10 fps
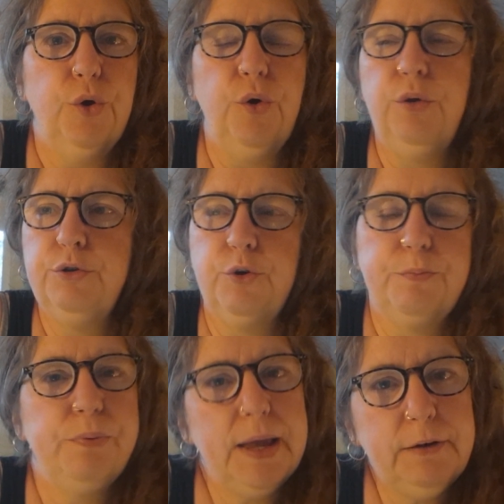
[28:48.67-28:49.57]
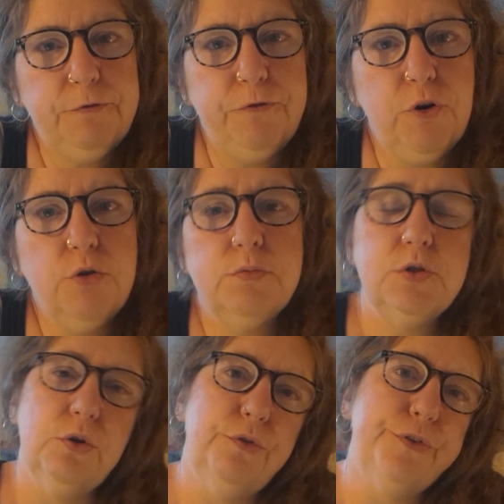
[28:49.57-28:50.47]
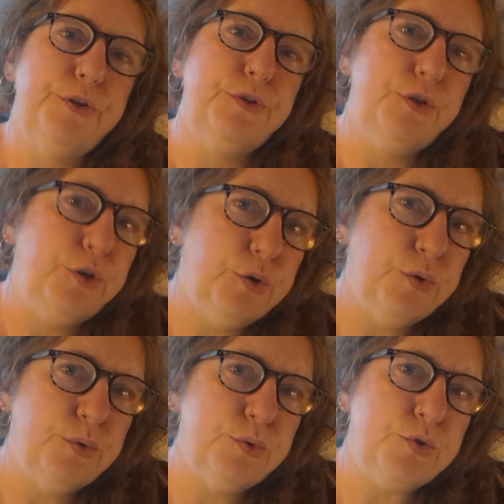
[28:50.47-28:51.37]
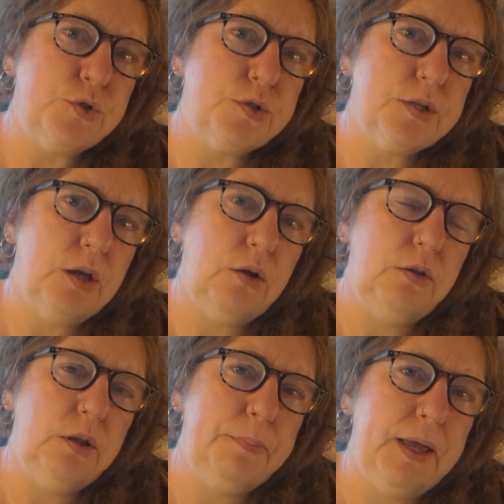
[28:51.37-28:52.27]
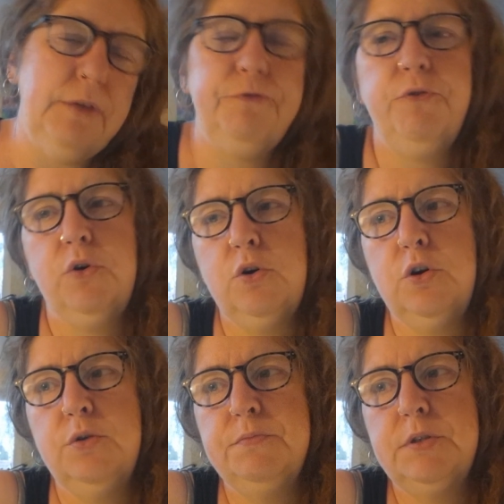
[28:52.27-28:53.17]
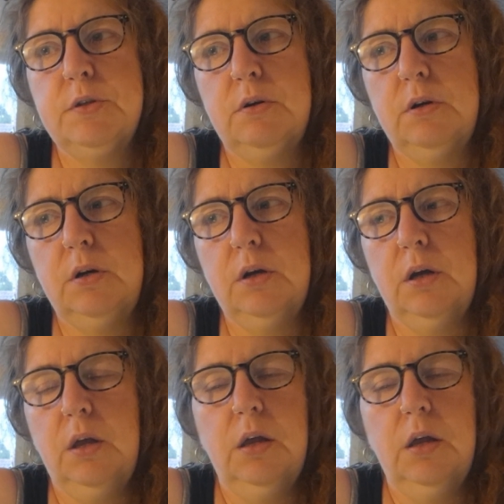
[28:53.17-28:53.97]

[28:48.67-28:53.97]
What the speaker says: all your platforms, on the news, on the platforms, on the